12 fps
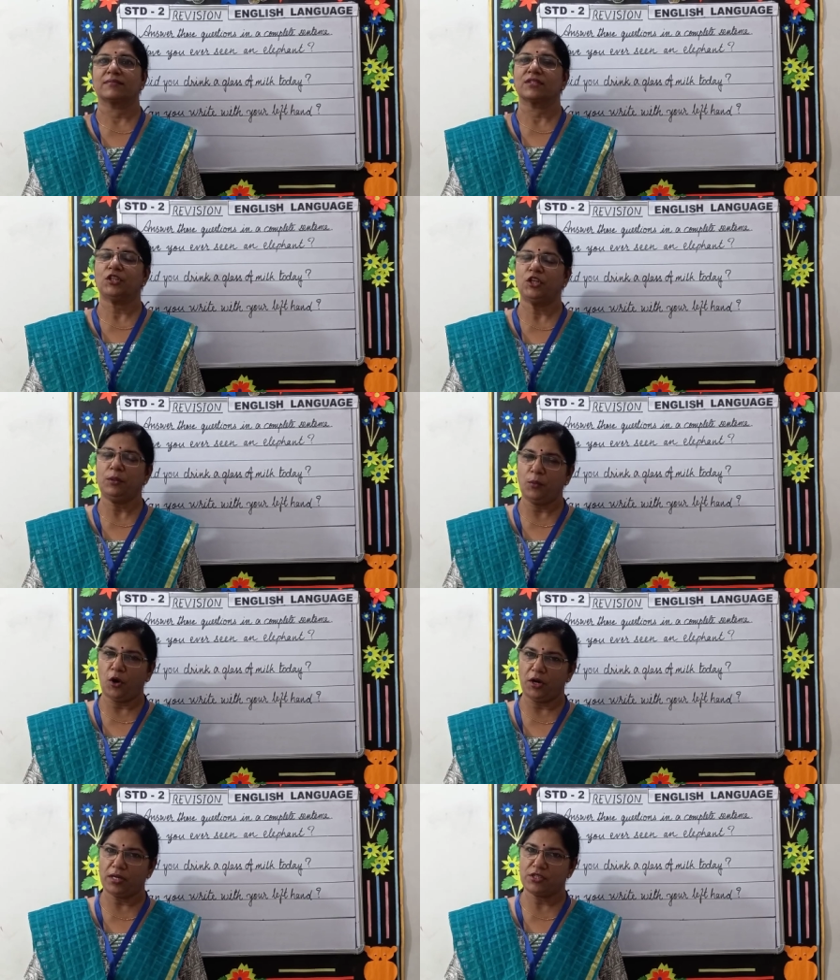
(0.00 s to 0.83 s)
Good
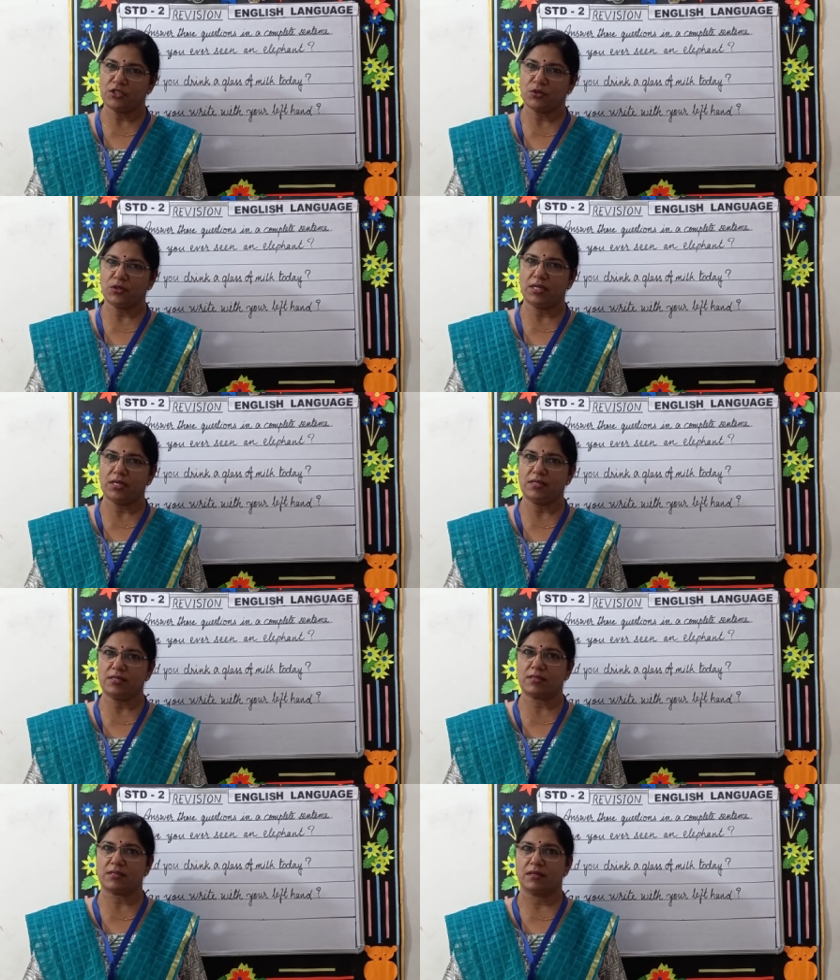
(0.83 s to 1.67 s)
morning
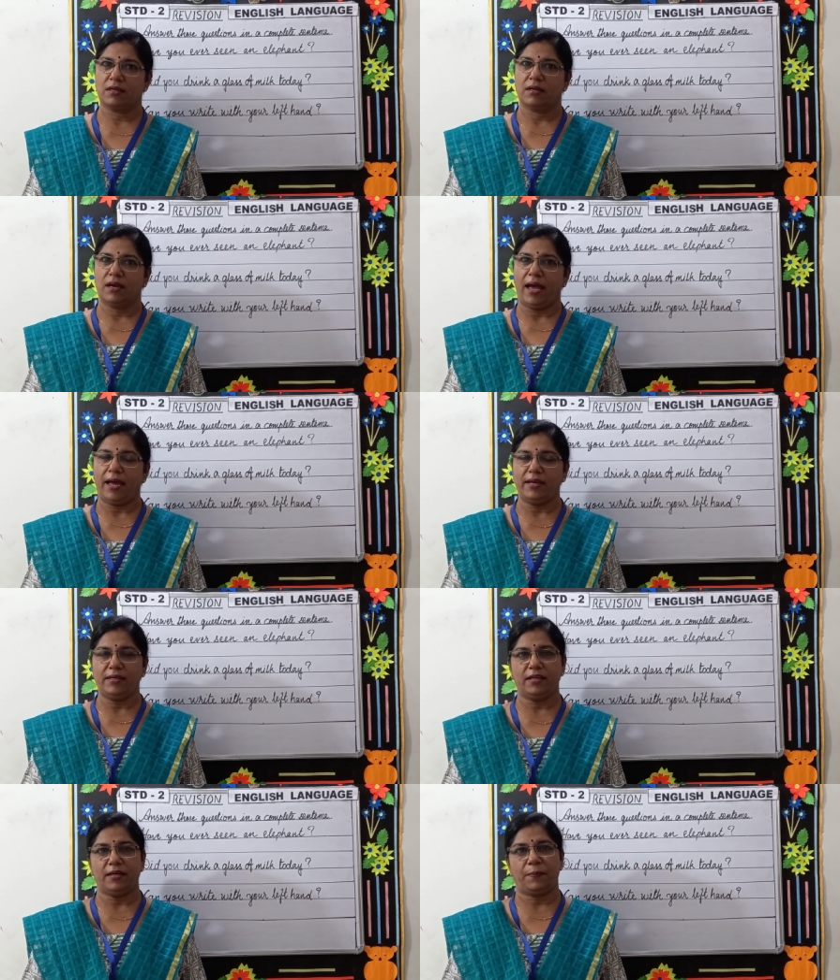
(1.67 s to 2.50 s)
students
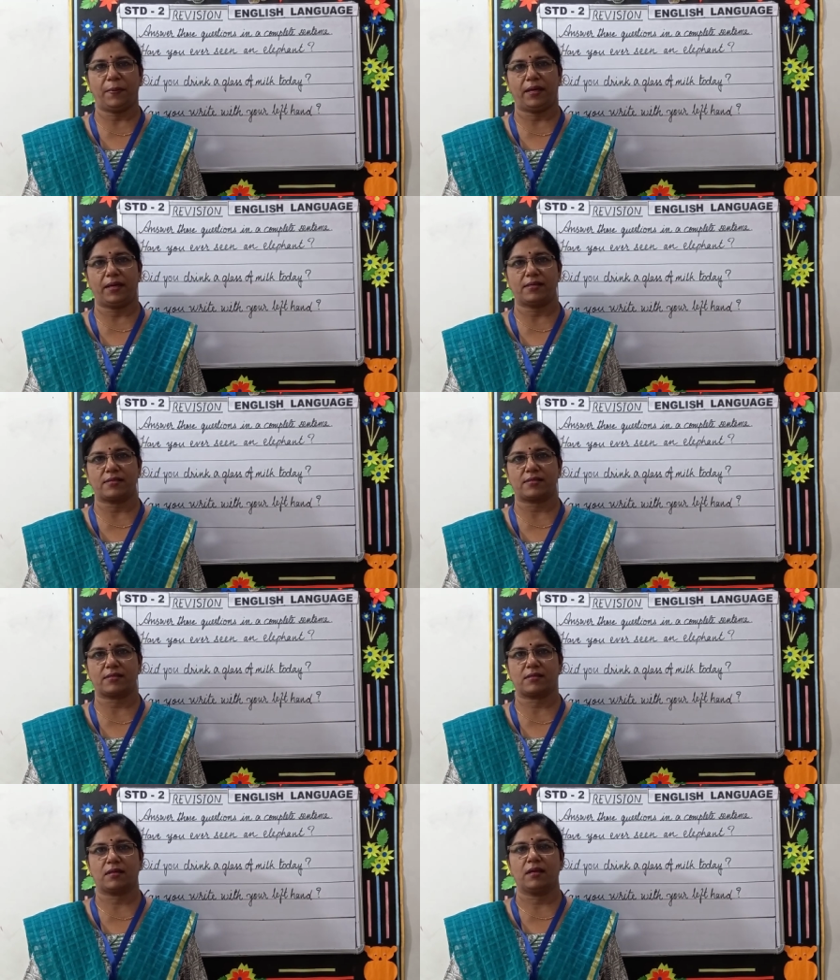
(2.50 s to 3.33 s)
and dear
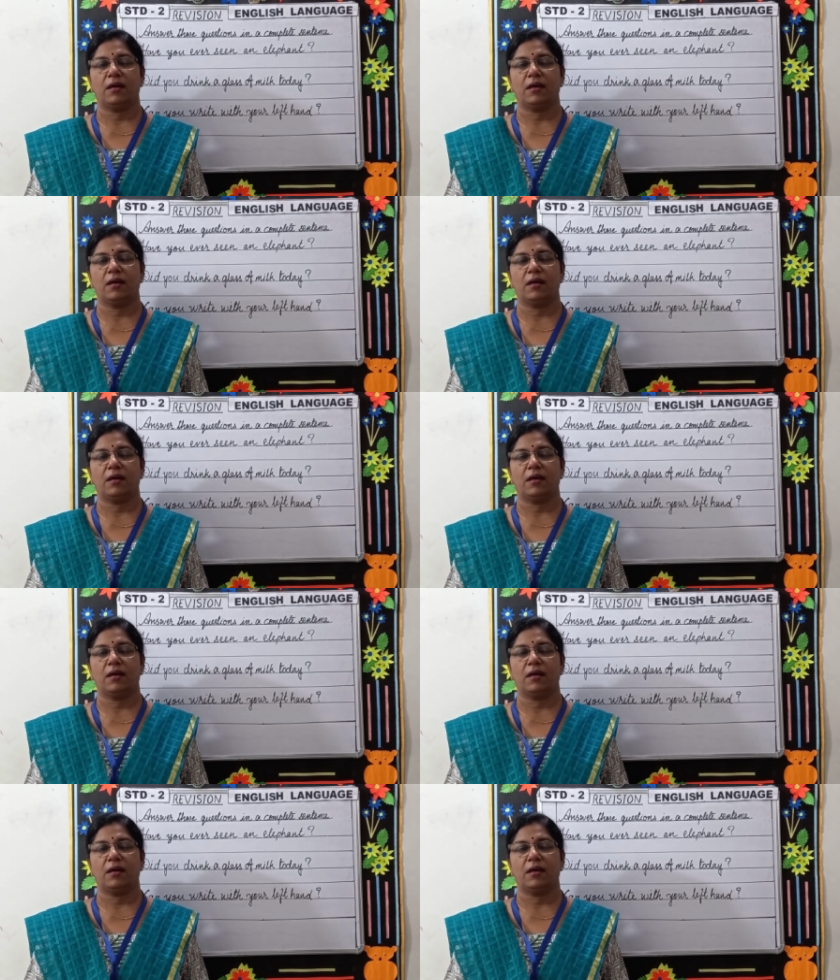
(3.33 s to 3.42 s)
parents.